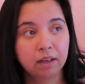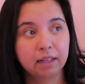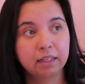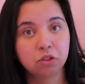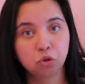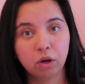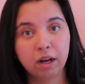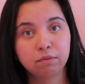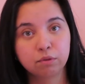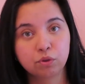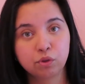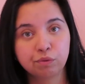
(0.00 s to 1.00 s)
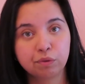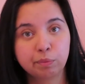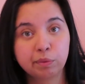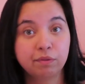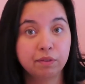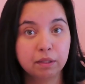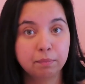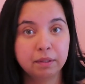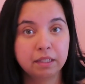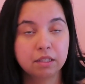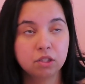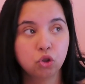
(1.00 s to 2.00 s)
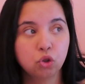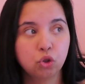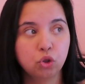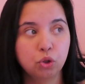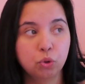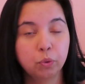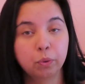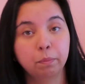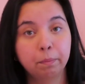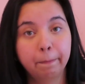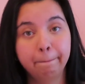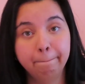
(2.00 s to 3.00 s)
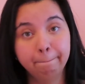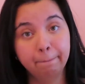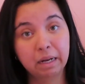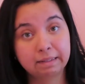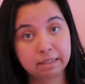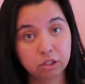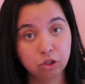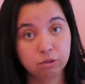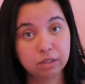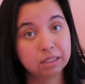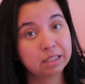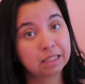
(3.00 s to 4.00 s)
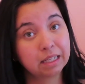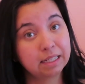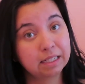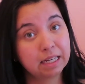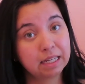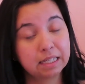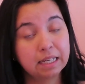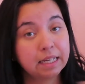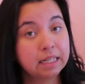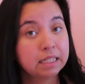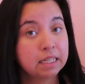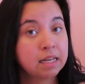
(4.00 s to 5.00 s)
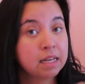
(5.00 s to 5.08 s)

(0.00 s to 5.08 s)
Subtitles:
And it travels from the Philippines to Massachusetts in like 10 days.